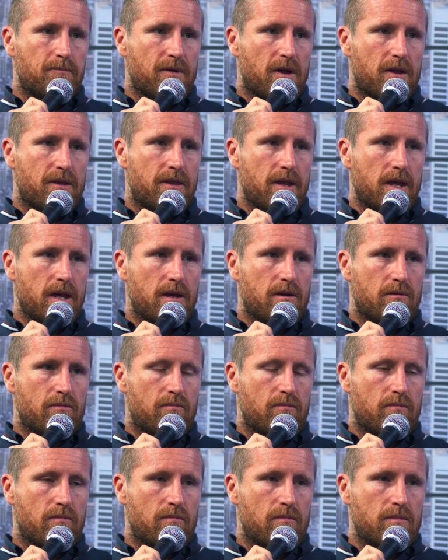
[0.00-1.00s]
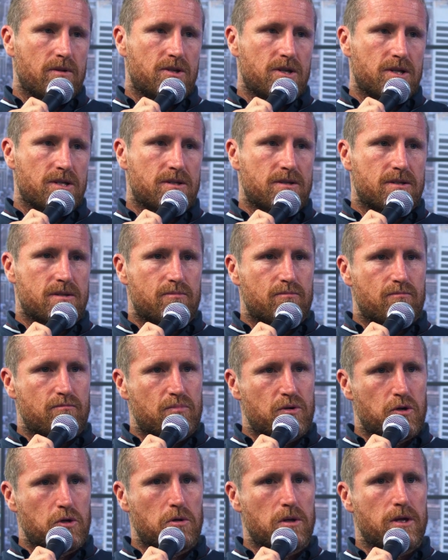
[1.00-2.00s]
I think just
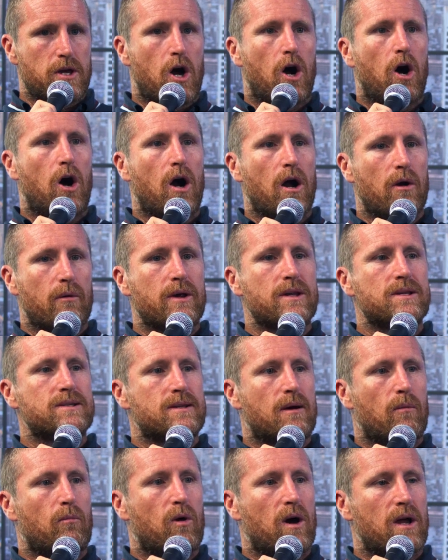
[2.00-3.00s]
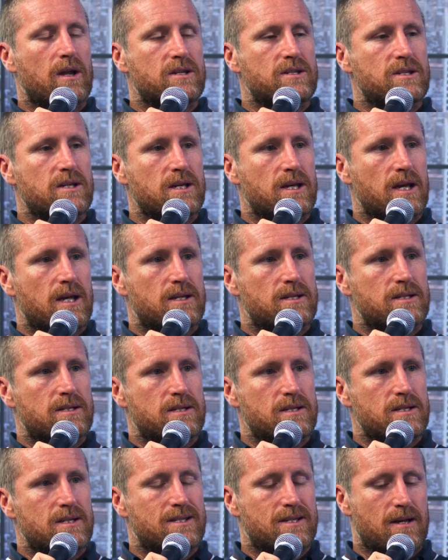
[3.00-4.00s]
purely hiring someone to
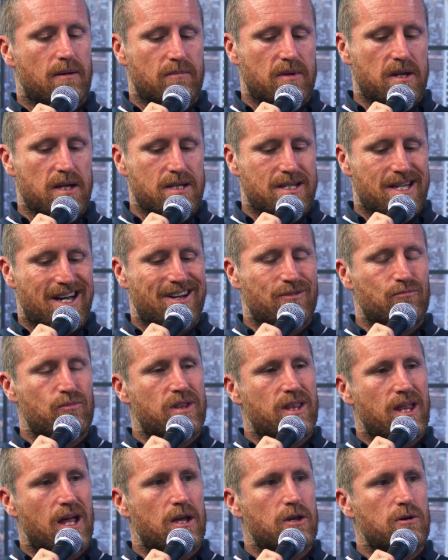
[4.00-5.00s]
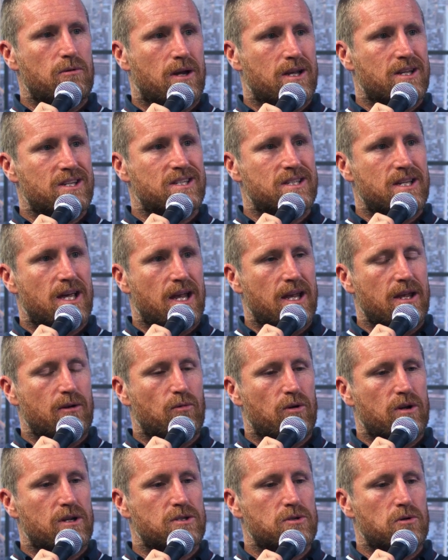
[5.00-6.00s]
get something done without you understanding
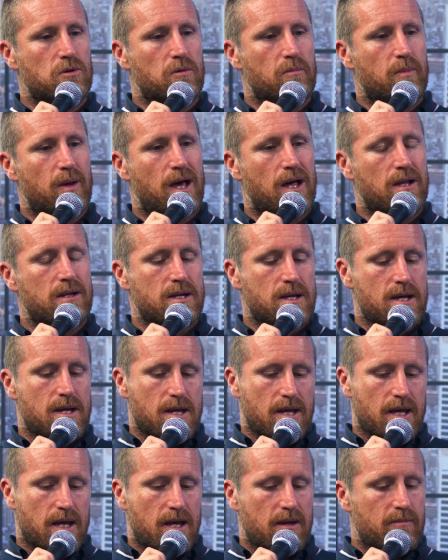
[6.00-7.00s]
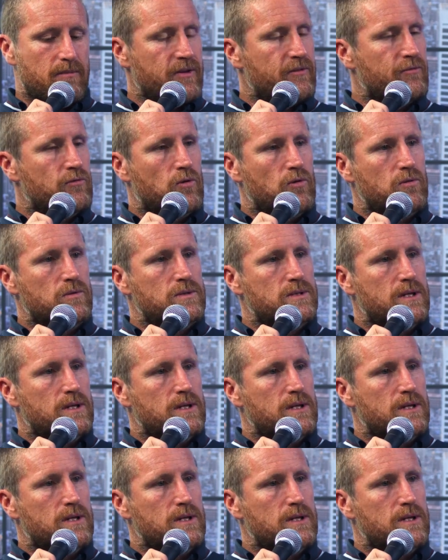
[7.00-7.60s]
what it's all about can be fraught with